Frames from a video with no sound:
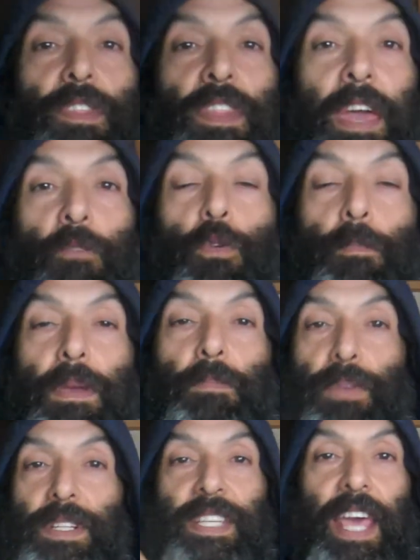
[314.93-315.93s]
They will be
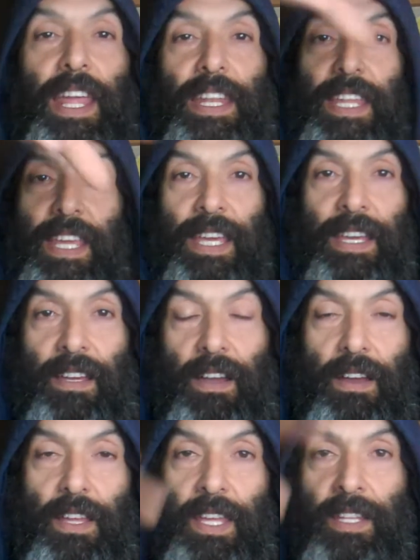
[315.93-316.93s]
pretending
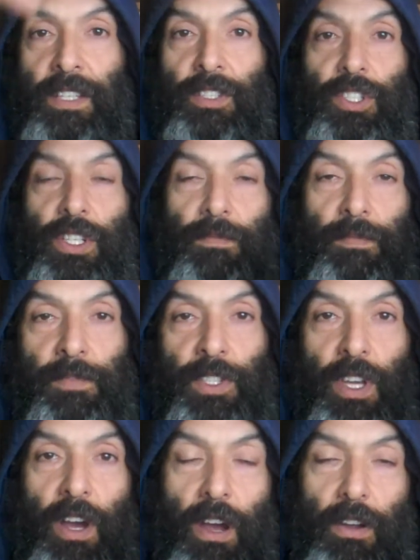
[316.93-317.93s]
in the ge-
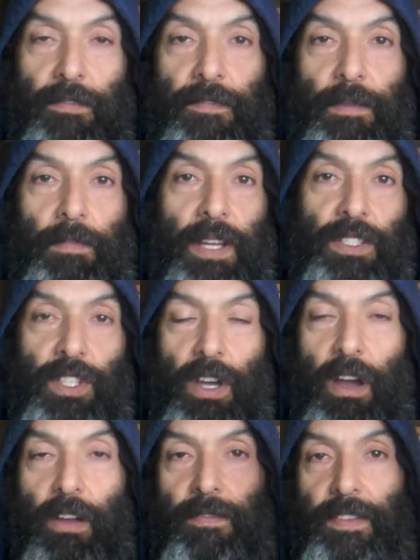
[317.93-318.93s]
geography by
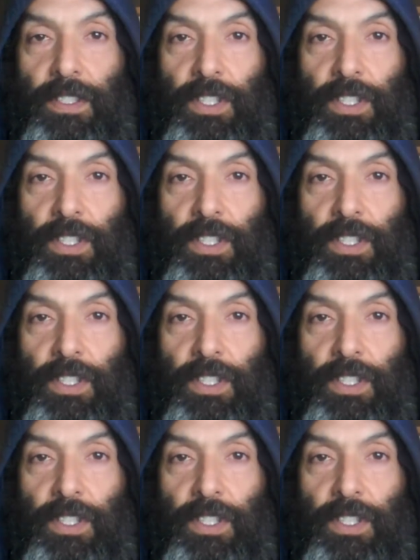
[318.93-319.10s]
geography,